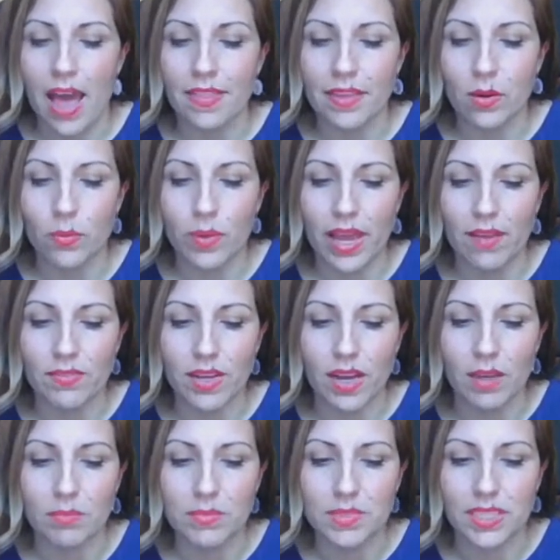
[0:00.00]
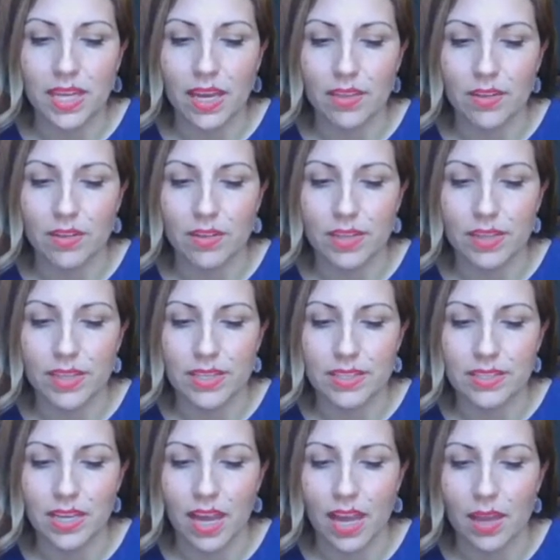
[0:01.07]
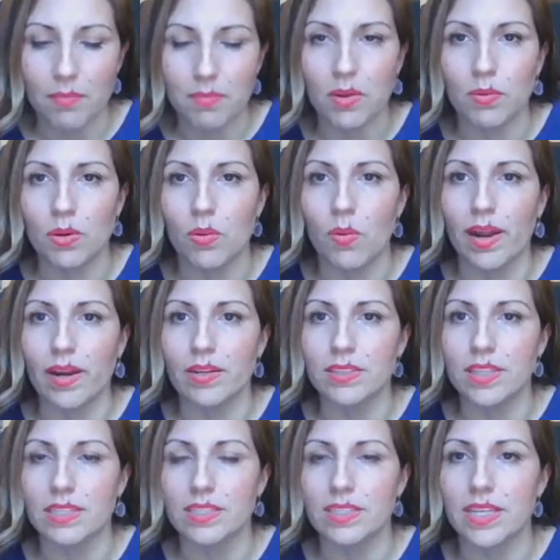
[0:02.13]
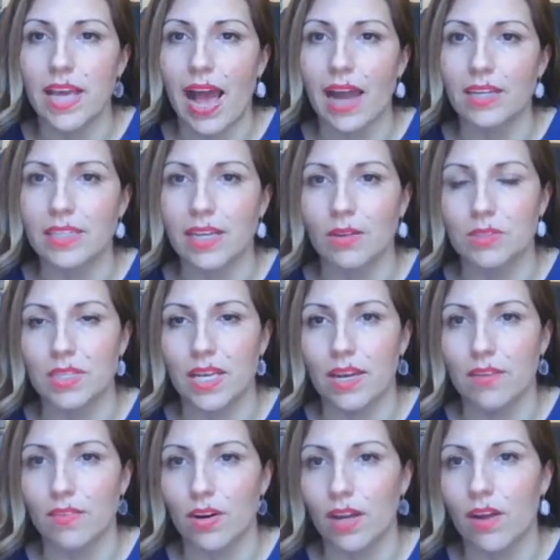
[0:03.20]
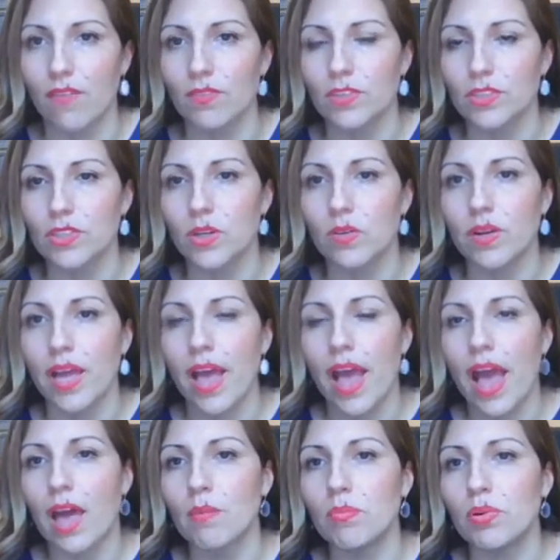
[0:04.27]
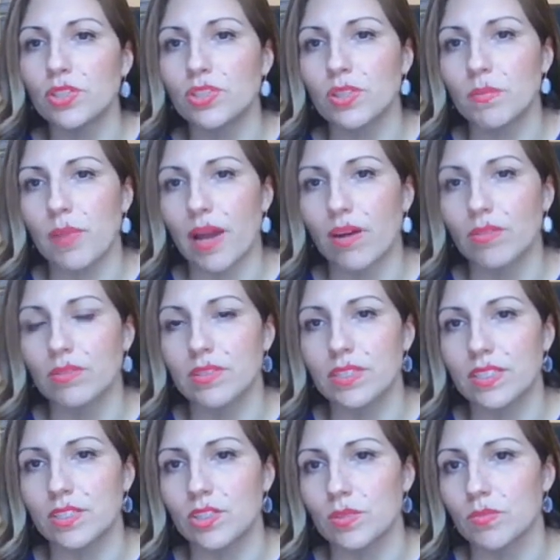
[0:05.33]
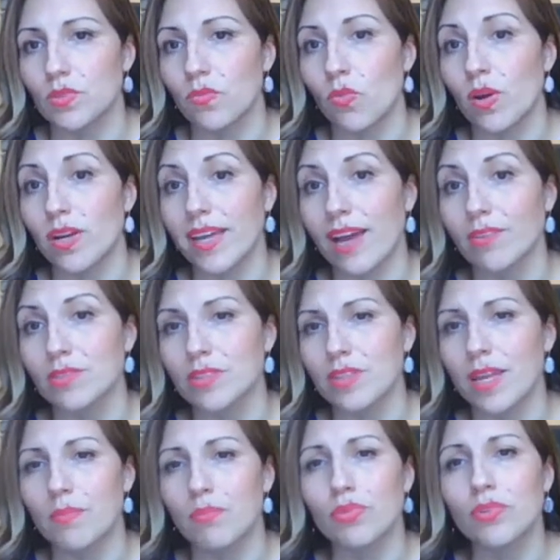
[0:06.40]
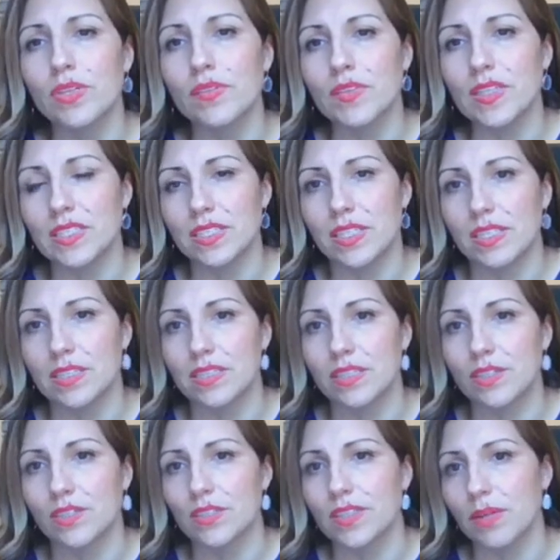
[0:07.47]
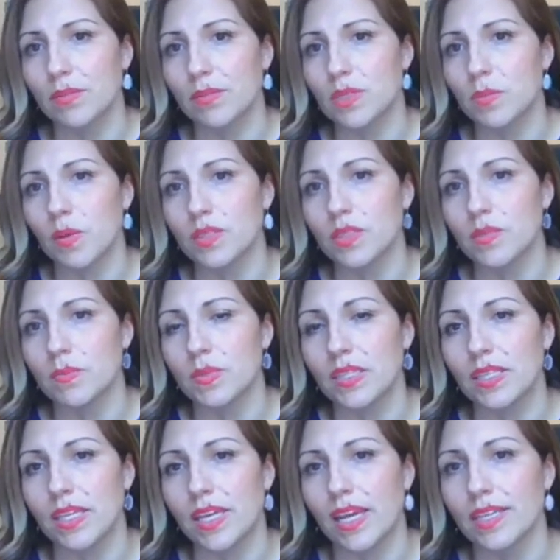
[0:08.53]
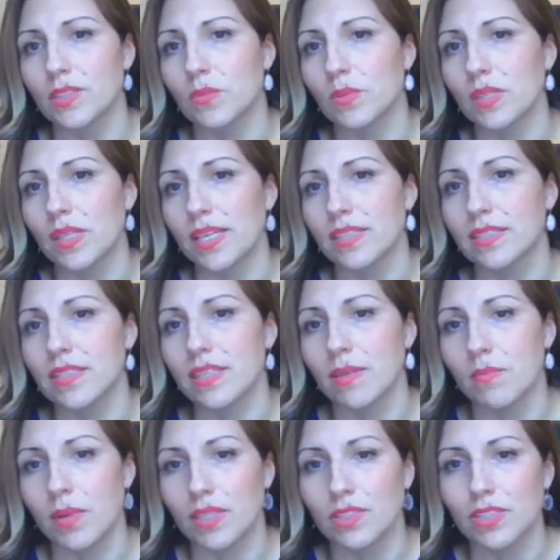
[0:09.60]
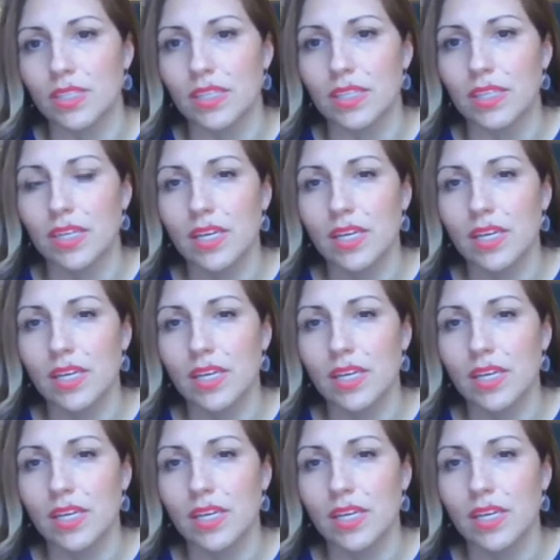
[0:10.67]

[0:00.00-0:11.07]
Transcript: and that we have come together in this time that requires us to act outside of our comfort zone and push the bounds in terms of what council had previously considered their responsibility as it relates to the budget.